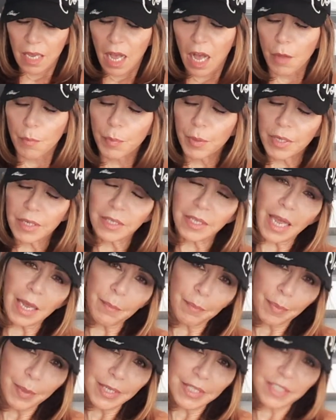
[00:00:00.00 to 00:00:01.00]
I'll put a
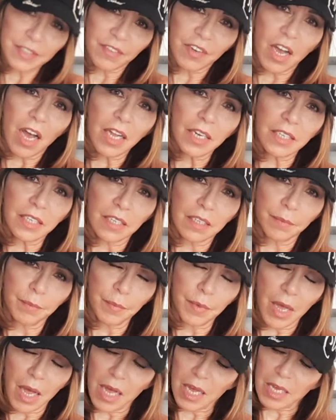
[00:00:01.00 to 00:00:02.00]
light piece of
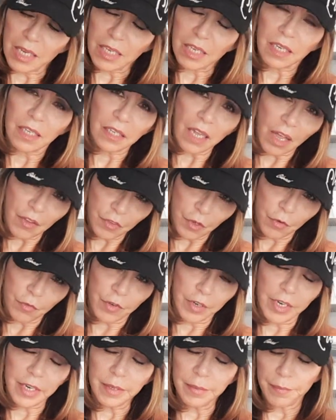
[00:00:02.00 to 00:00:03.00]
cloth over
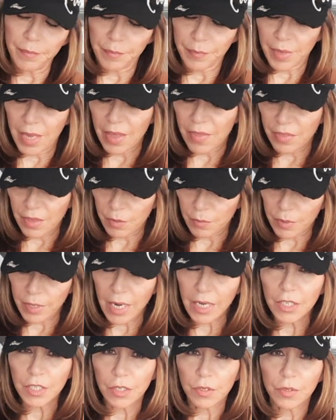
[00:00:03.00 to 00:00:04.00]
it, and then what
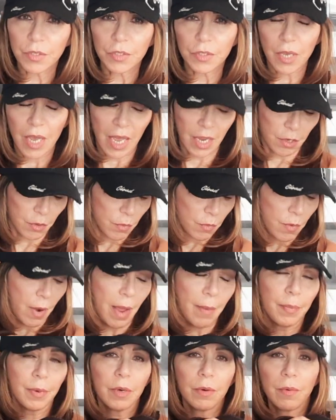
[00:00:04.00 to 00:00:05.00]
I do is I don't
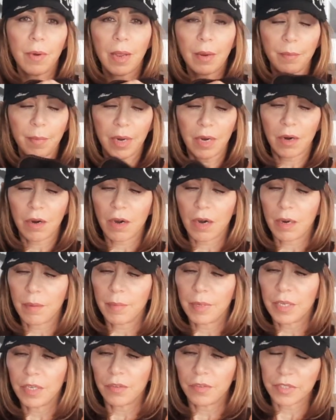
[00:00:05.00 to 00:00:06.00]
wrap it around my arm
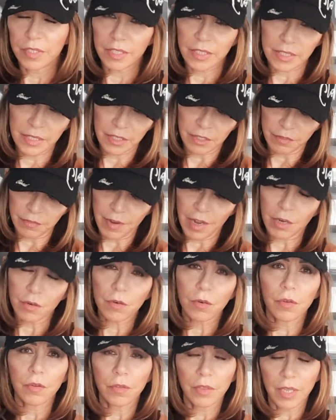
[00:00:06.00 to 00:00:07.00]
and use these little
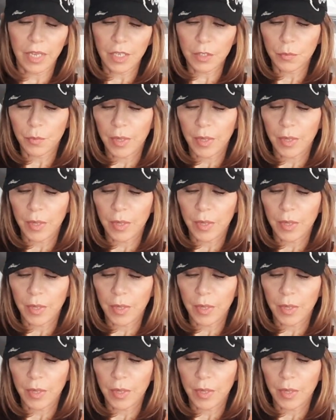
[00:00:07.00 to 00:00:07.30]
Velcro things.